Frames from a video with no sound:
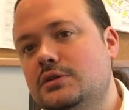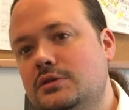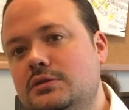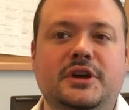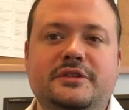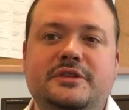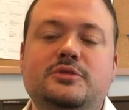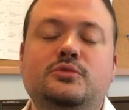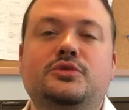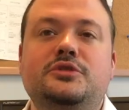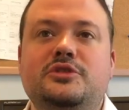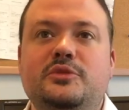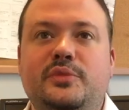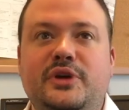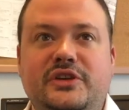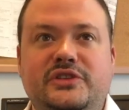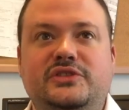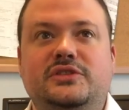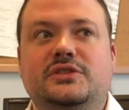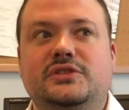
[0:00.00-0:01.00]
I think one of the
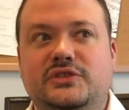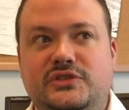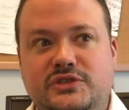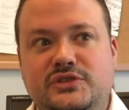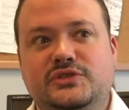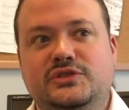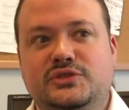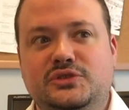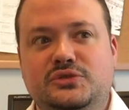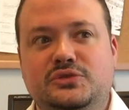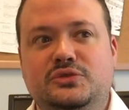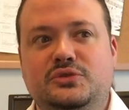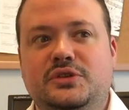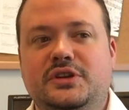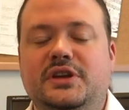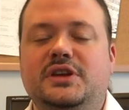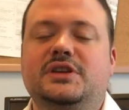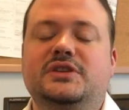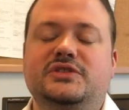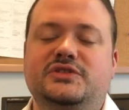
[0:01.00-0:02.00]
best things to do
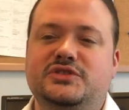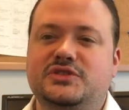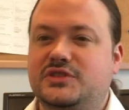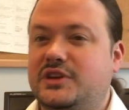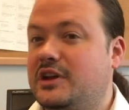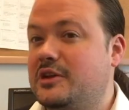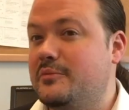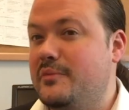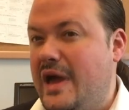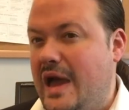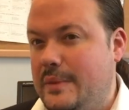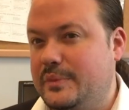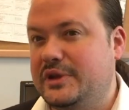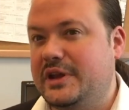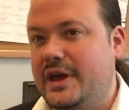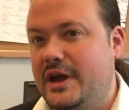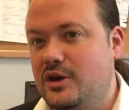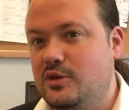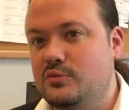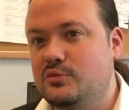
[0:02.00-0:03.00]
is just kind of map it
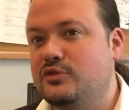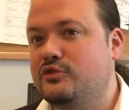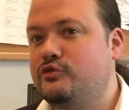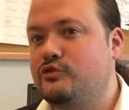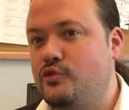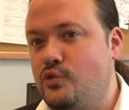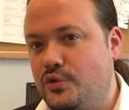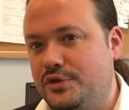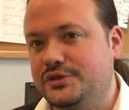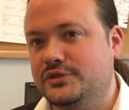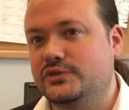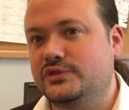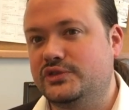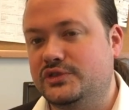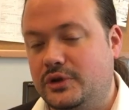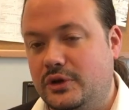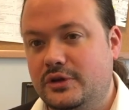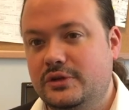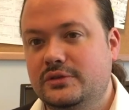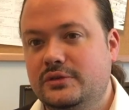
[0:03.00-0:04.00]
out before you
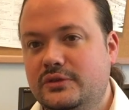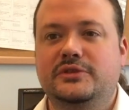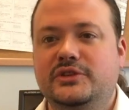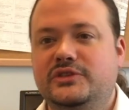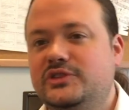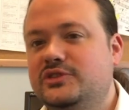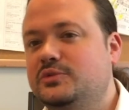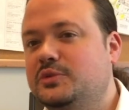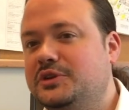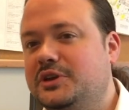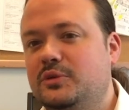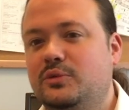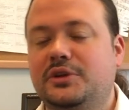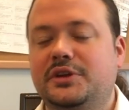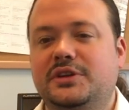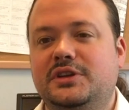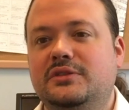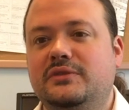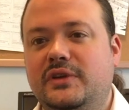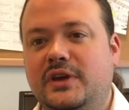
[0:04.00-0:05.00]
start. This is what I want
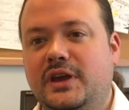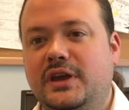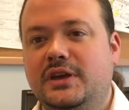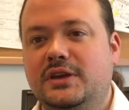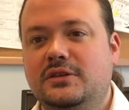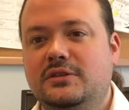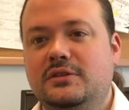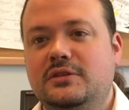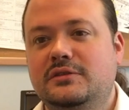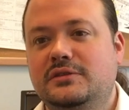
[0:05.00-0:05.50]
to convey.